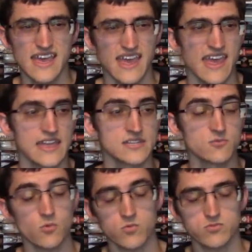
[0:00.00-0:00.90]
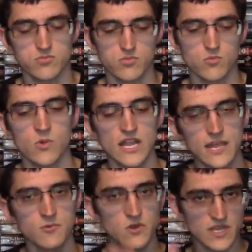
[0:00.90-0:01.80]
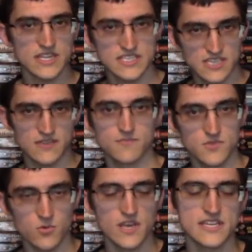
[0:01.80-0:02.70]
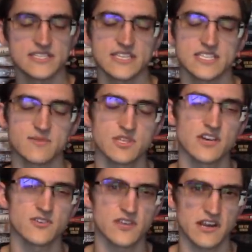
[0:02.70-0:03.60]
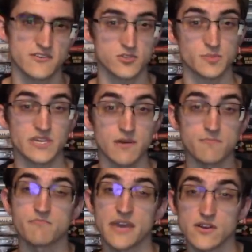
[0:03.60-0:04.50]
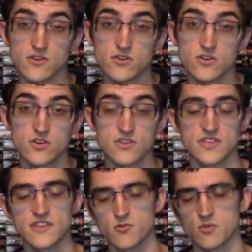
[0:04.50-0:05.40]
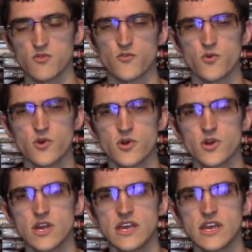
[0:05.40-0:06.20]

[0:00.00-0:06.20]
and while I will get into the ways that some of the other characters become better than they were before,